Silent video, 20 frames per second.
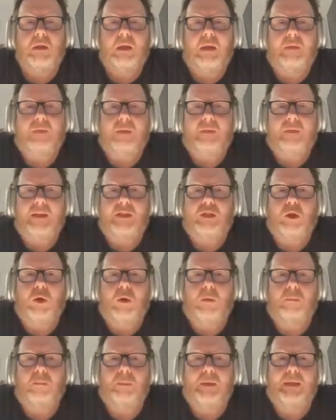And then there's
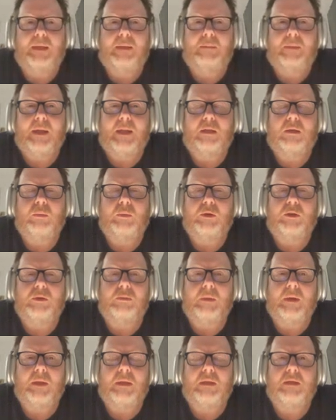complement, which
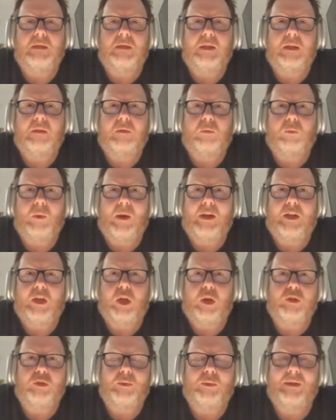means that one
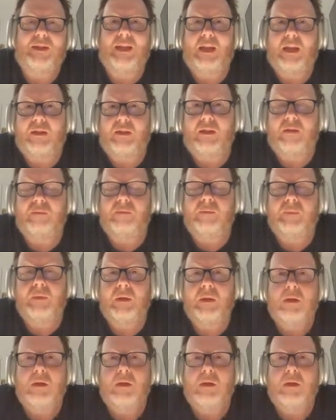goes with the other.